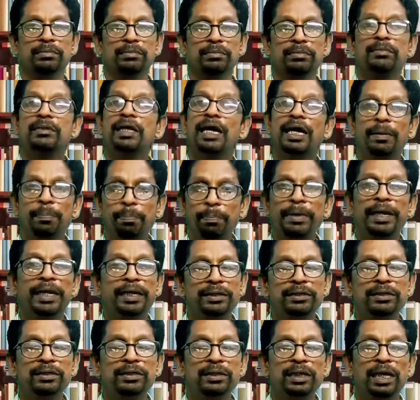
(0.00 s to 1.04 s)
That
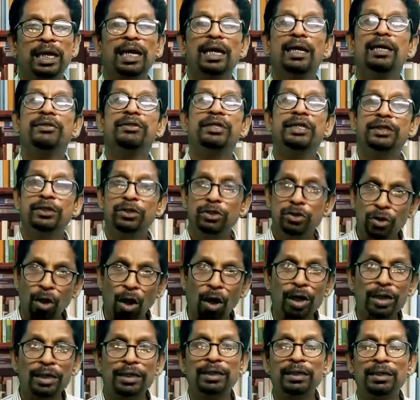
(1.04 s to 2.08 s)
means the
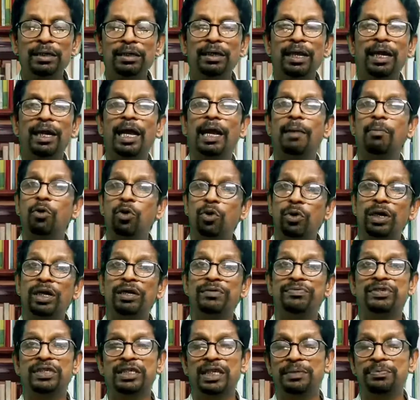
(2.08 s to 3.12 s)
total amount
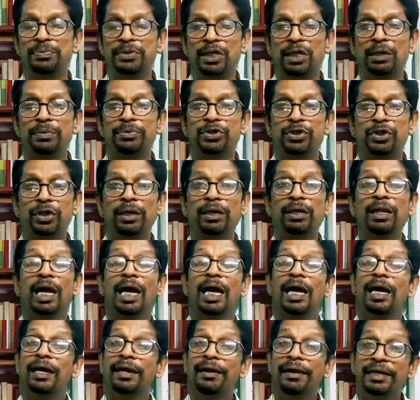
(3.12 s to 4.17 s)
of subscription
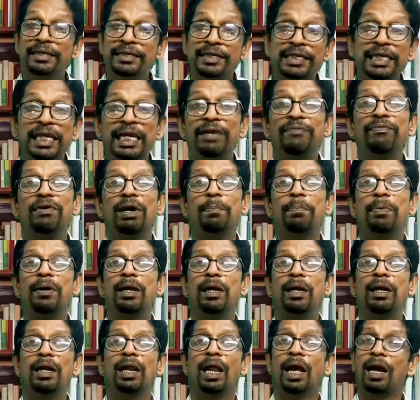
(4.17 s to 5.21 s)

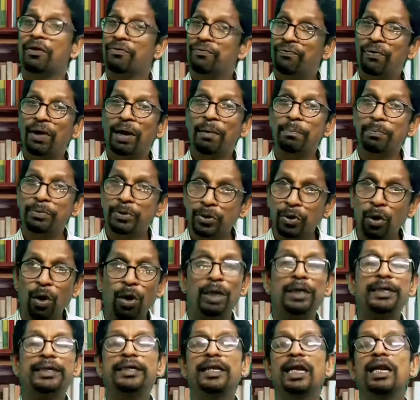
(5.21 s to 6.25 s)
receivable from
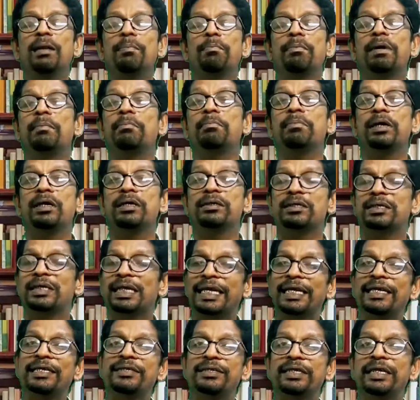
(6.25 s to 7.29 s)
total members
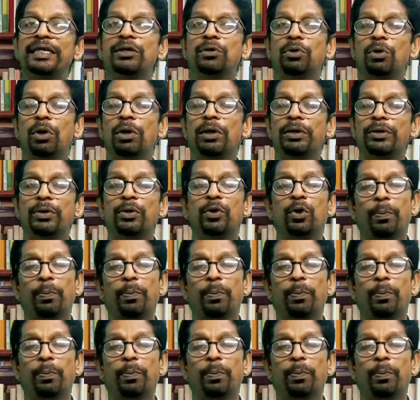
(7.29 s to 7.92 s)
is equal to